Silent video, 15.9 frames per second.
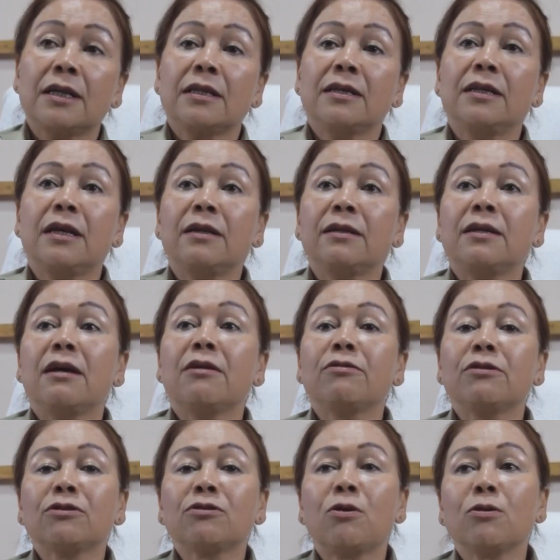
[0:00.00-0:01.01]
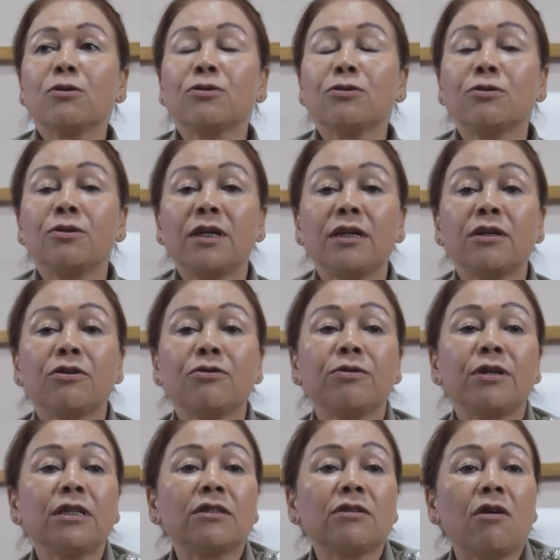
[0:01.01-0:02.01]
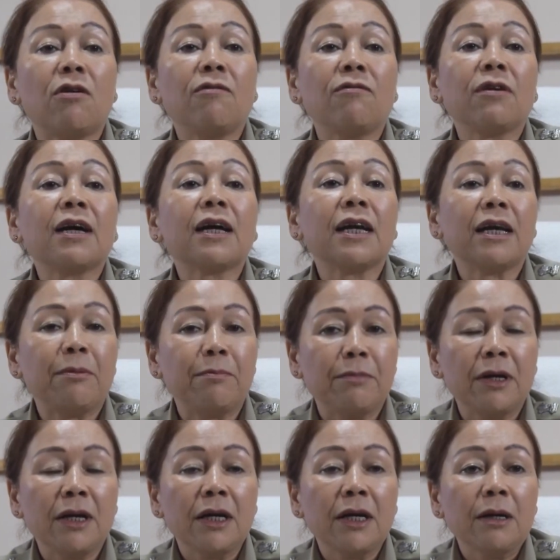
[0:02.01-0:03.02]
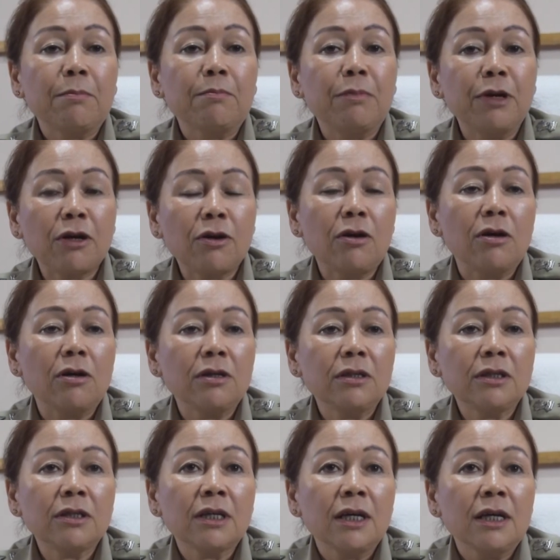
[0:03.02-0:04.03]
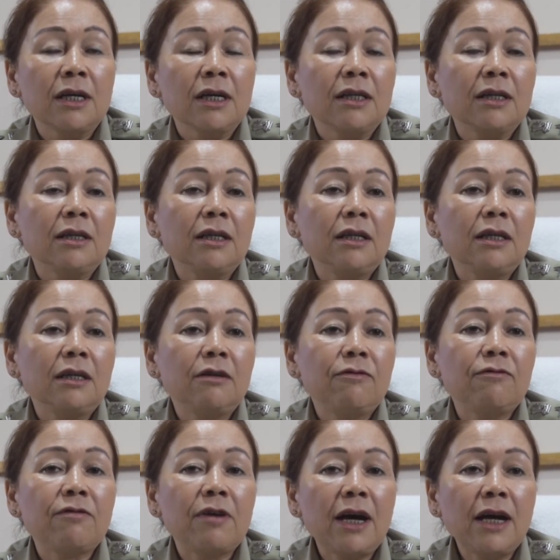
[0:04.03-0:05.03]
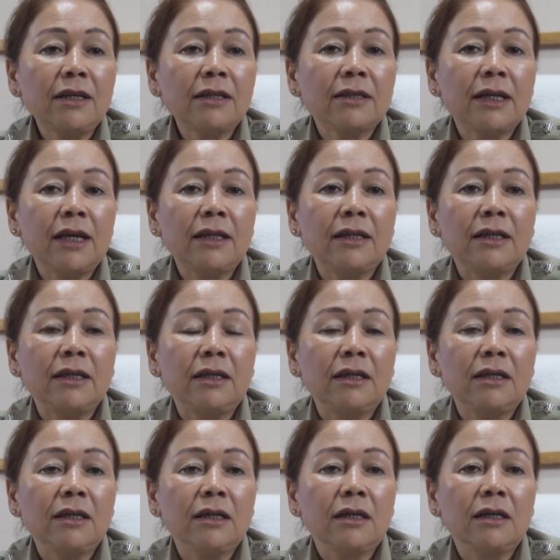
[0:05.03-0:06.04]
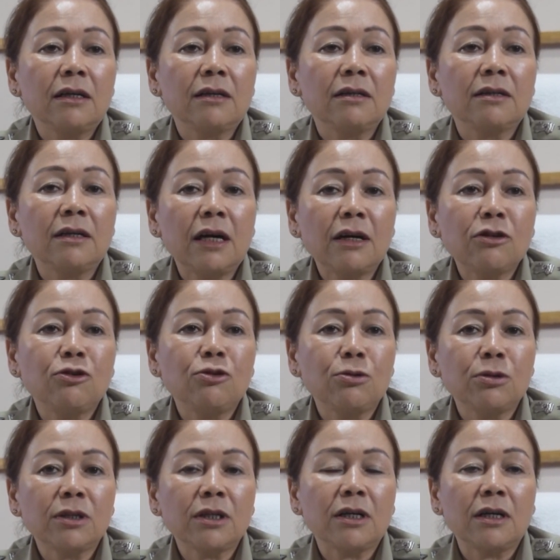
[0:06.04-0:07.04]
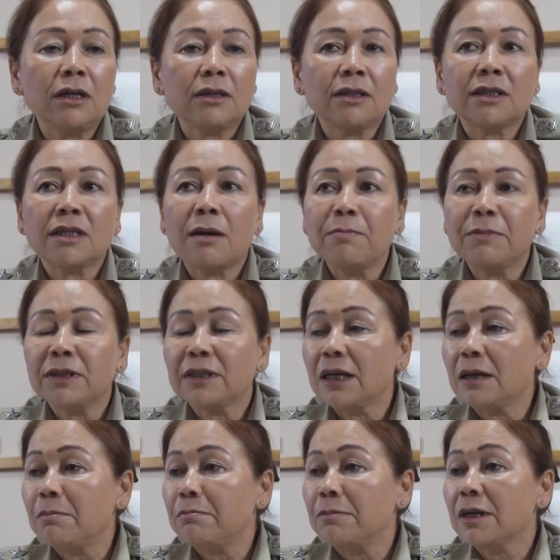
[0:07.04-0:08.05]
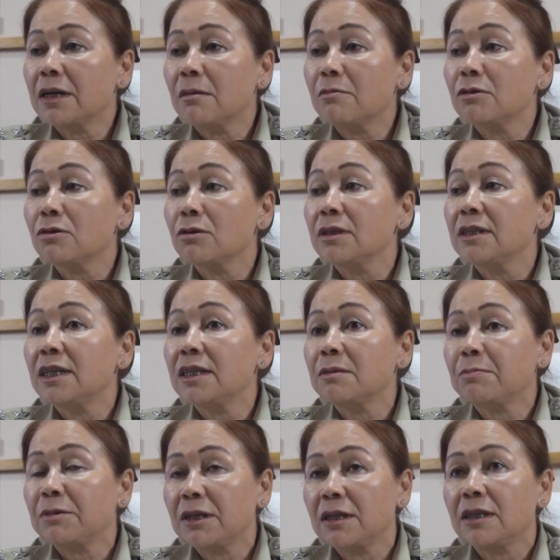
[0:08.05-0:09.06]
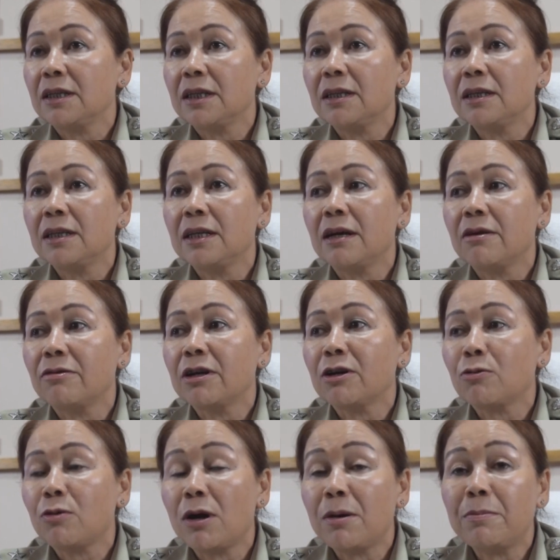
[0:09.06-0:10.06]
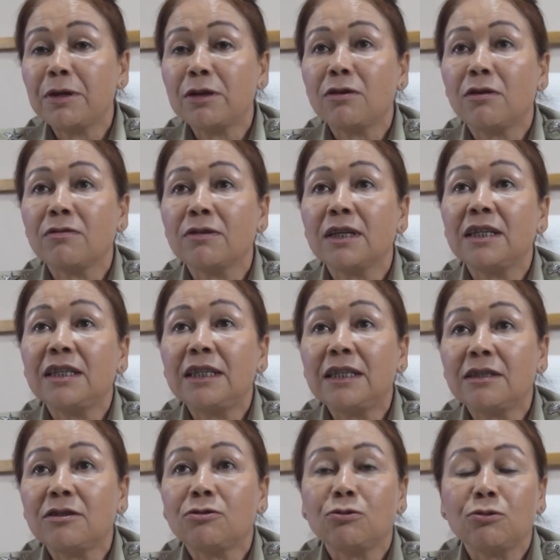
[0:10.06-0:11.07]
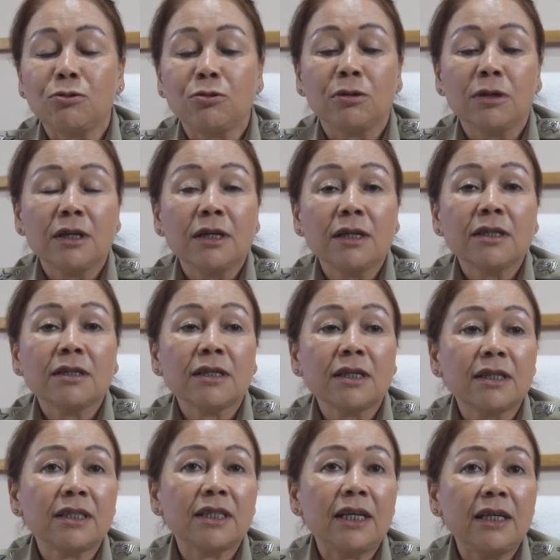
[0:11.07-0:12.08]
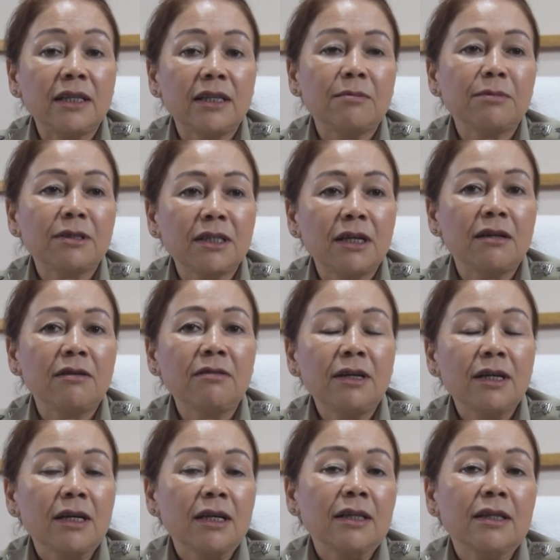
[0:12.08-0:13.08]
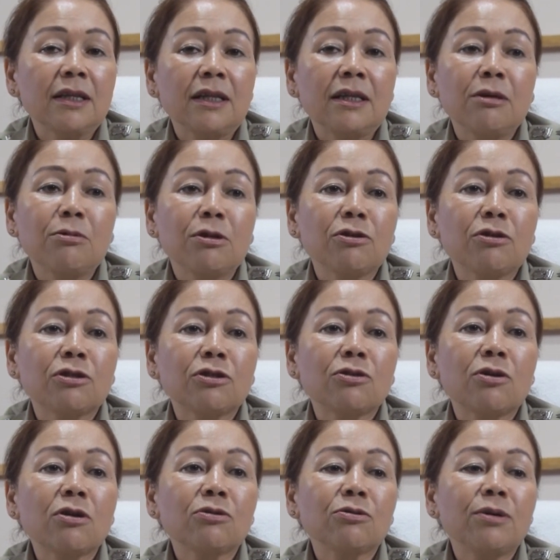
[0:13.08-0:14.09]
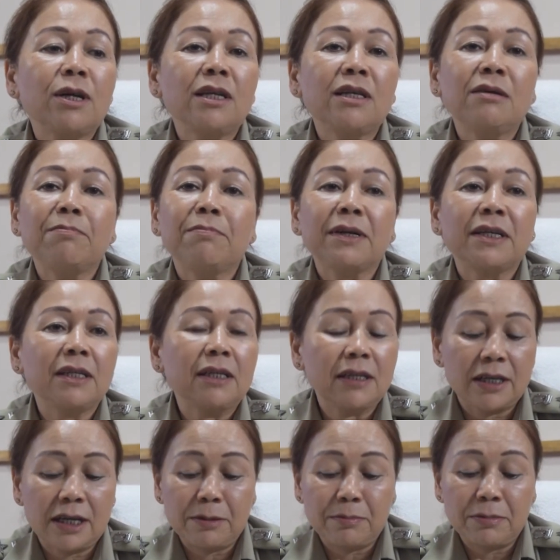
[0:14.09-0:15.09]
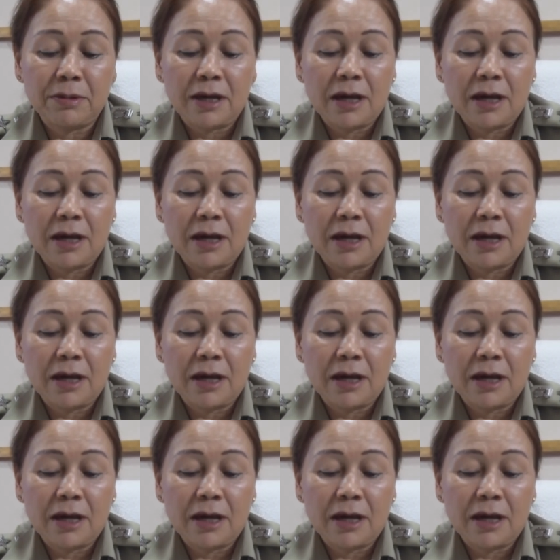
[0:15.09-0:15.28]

then there is also increase of crime, because the fact that the drug user sometimes becomes so desperate in their requirement of the need to sustain themselves that they will resort to any petty crime.